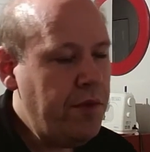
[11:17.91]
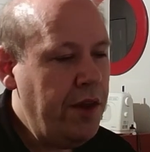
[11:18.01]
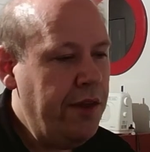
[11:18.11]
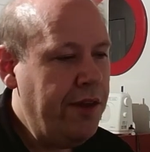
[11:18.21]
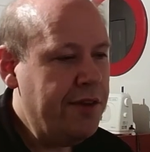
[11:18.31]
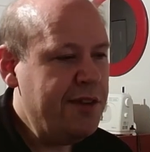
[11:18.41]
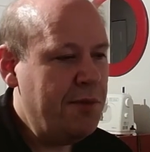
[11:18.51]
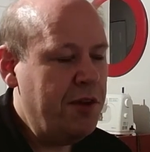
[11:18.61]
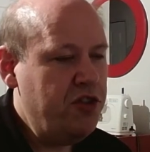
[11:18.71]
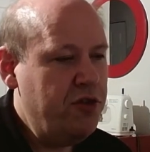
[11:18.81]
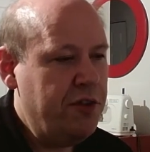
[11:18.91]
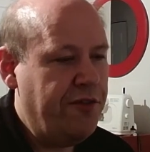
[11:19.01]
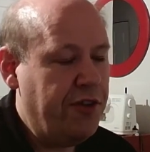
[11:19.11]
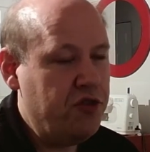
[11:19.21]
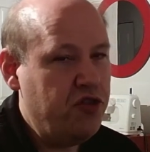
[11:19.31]
there's some issue in the
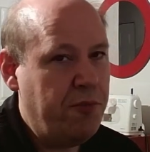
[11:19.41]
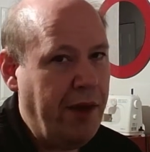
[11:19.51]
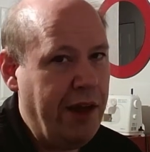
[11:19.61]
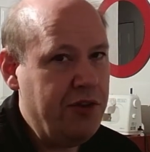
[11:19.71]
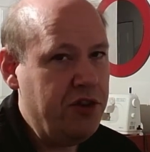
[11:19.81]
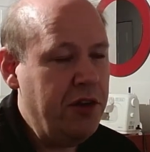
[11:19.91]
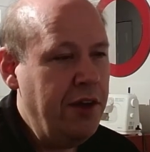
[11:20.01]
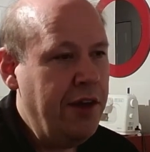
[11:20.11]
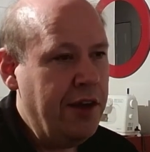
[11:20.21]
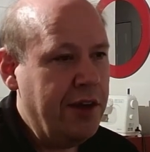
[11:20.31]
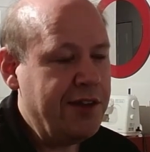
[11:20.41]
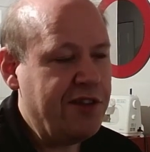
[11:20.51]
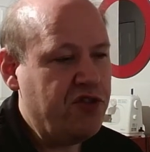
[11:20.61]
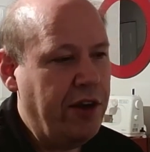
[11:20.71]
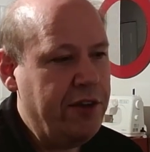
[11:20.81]
virtual manager, because I
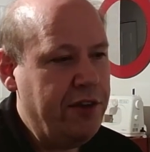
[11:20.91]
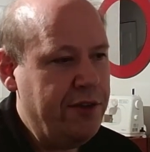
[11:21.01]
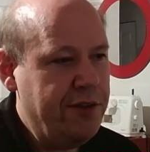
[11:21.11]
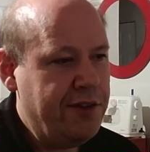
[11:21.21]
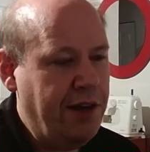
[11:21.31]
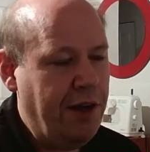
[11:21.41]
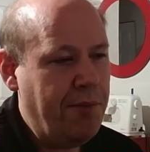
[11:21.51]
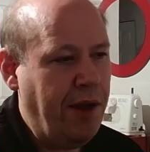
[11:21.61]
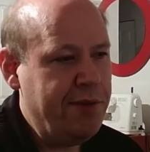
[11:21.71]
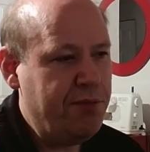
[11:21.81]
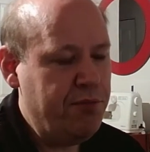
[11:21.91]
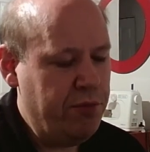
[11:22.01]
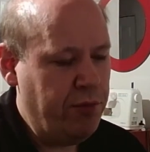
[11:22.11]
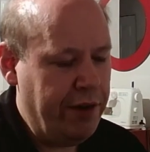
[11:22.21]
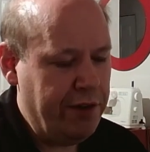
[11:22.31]
was trying to use, I've
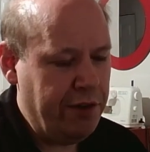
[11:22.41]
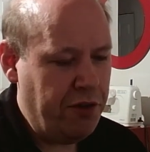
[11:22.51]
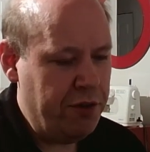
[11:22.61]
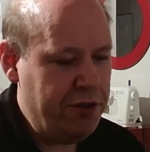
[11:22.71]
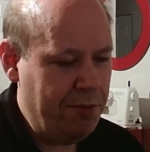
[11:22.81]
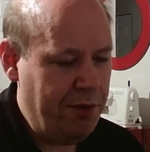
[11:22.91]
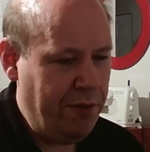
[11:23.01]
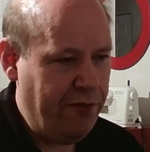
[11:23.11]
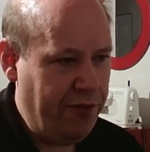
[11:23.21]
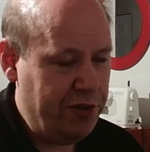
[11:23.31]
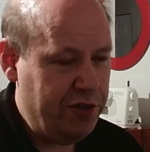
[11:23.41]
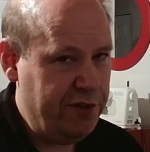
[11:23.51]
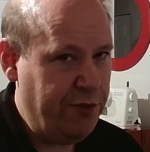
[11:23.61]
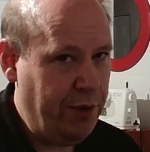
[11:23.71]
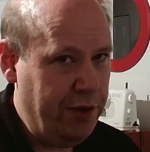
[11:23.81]
been running the 32-bit version
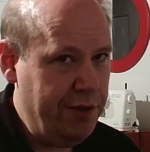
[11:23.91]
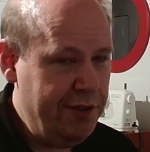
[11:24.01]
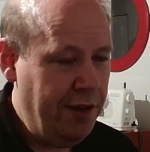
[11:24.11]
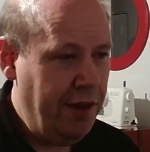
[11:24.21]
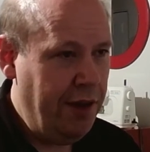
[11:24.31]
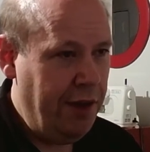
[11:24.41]
of Windows,